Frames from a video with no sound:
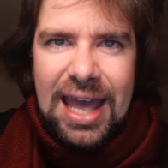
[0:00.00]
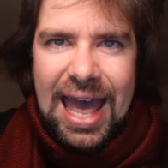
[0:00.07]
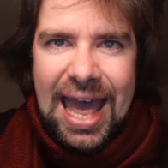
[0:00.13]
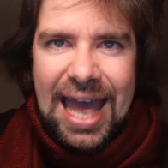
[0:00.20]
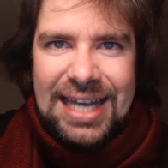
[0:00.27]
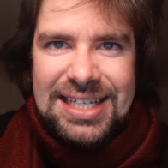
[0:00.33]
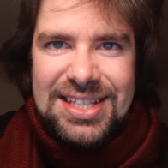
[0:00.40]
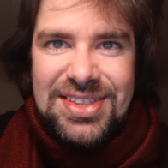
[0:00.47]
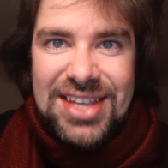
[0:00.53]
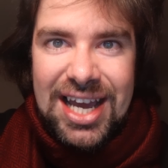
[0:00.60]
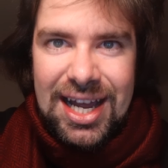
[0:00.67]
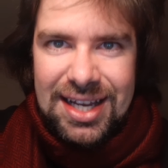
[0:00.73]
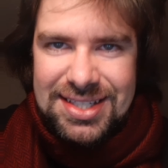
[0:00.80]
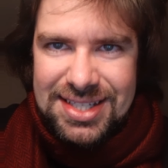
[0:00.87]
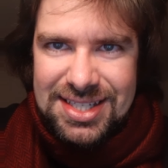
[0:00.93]
And
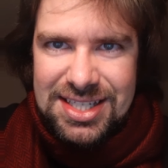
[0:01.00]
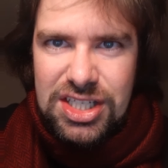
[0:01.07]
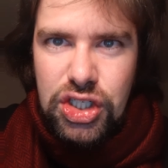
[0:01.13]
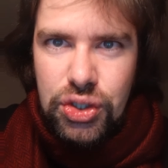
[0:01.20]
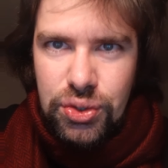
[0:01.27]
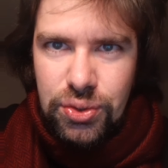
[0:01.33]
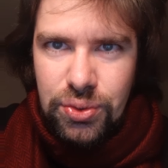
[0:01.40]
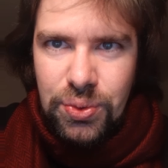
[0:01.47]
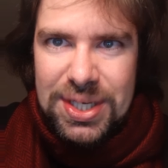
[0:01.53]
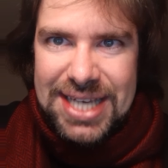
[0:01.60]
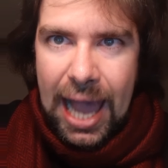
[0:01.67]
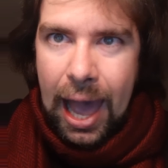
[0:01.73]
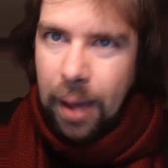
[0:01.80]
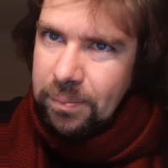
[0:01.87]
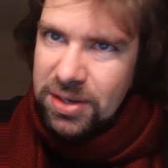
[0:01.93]
thus, too, it
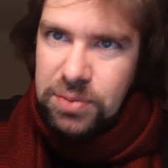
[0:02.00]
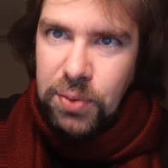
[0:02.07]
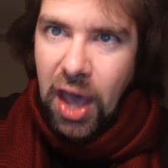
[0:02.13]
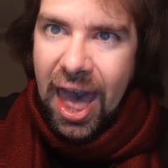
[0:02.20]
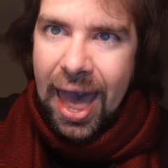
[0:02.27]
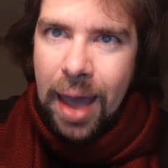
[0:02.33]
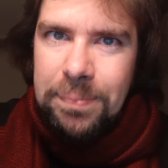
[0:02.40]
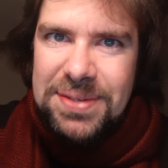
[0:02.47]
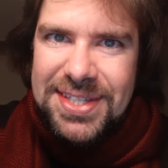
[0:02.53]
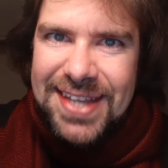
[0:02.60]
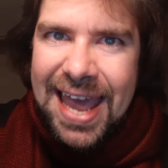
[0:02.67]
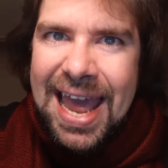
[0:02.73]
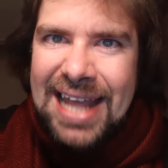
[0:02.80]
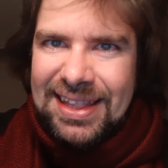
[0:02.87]
happened, perhaps,